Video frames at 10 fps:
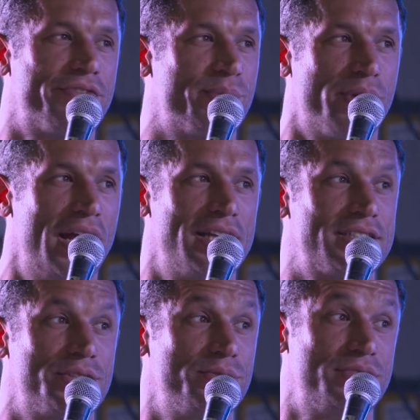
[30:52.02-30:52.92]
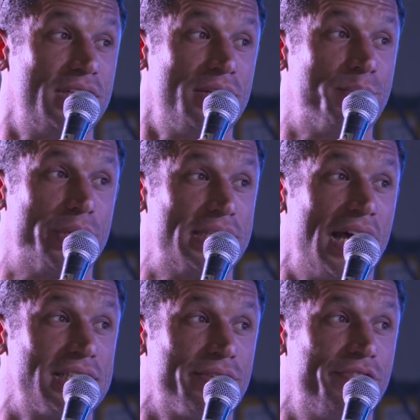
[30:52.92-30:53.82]
of different brands who didn't put
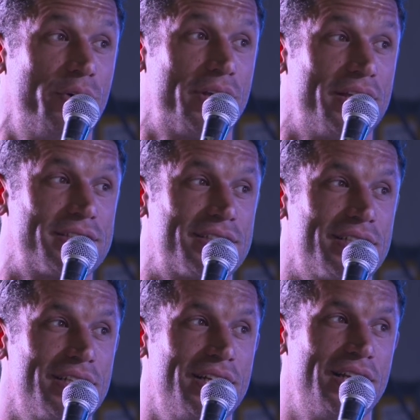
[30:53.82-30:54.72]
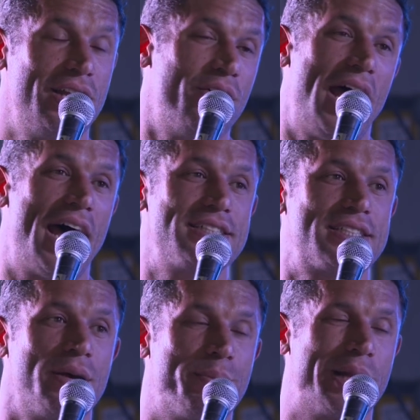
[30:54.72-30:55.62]
that as a focus you know, had
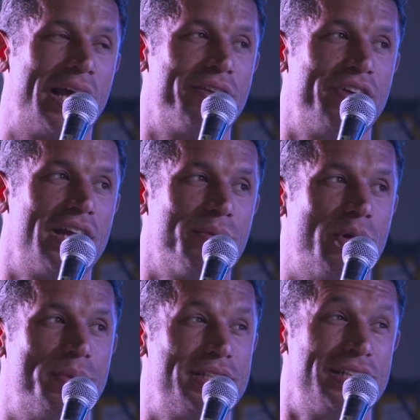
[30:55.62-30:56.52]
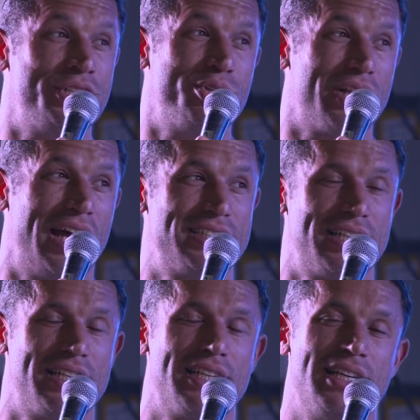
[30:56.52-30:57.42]
some plan available but didn't utilize
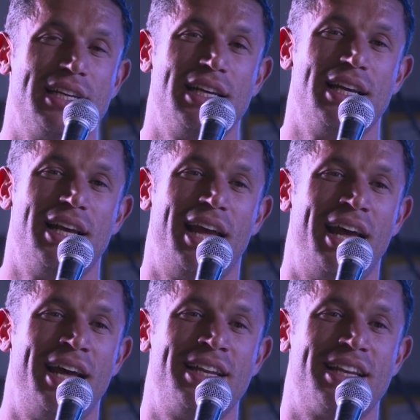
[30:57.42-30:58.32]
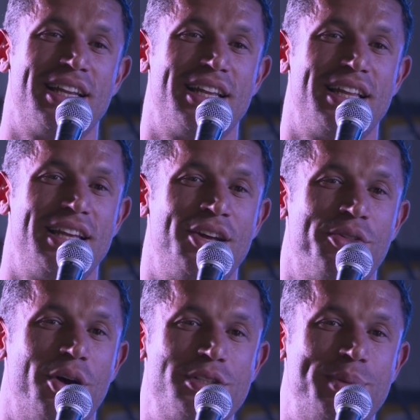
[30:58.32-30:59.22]
it. And, you know,
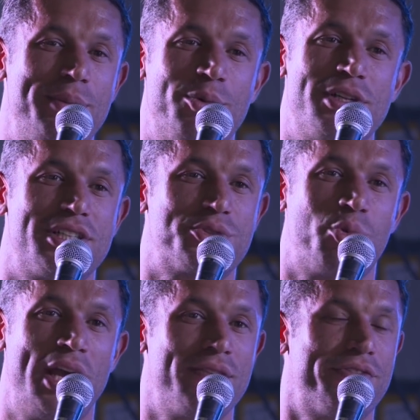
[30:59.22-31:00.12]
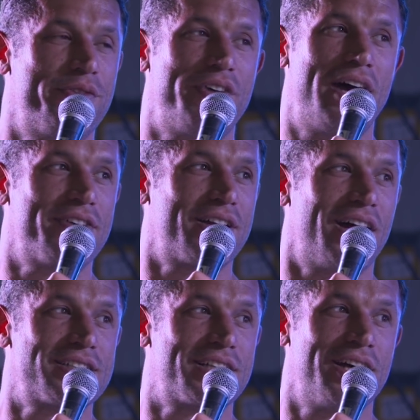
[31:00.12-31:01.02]
those people were just waiting for five
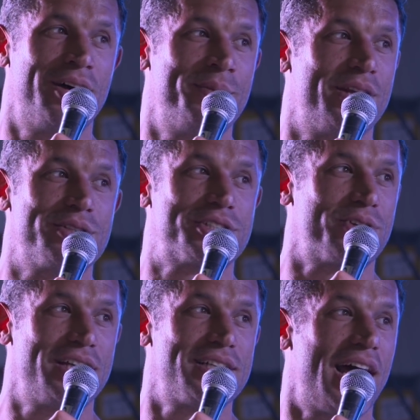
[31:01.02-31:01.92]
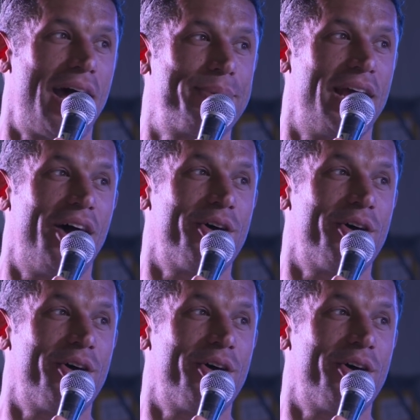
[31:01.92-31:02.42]
o'clock to come and it was straight to happy